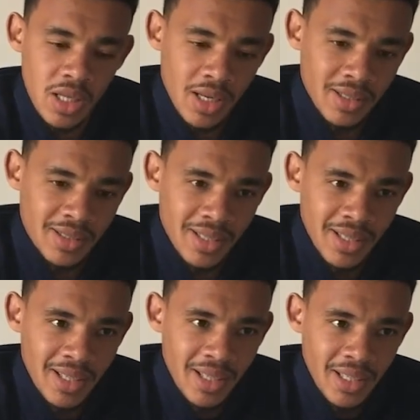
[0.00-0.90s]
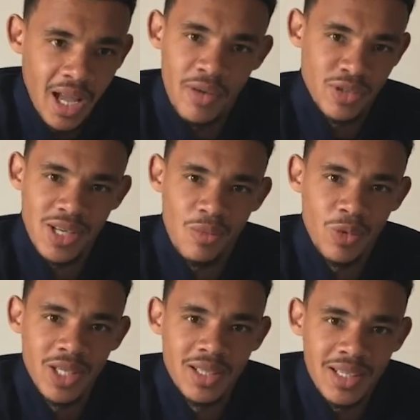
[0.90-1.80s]
And yeah, for some
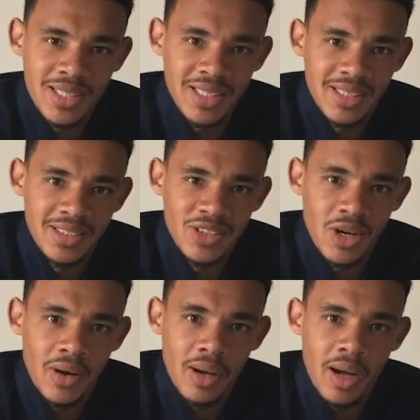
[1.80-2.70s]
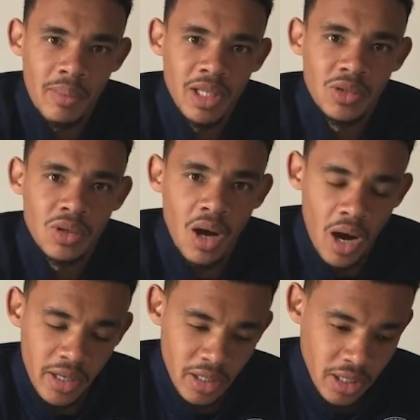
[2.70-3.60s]
weird reason, I'm into
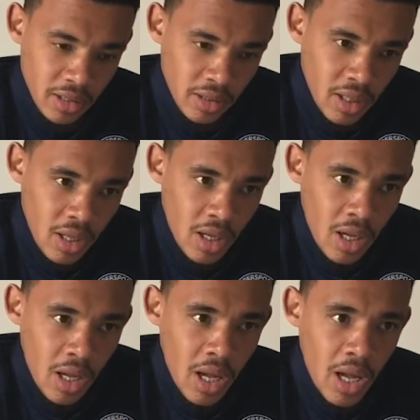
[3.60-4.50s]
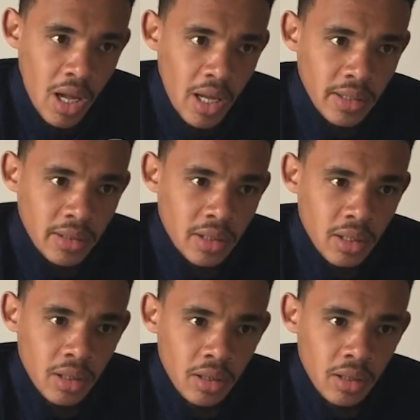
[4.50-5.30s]
gardening. And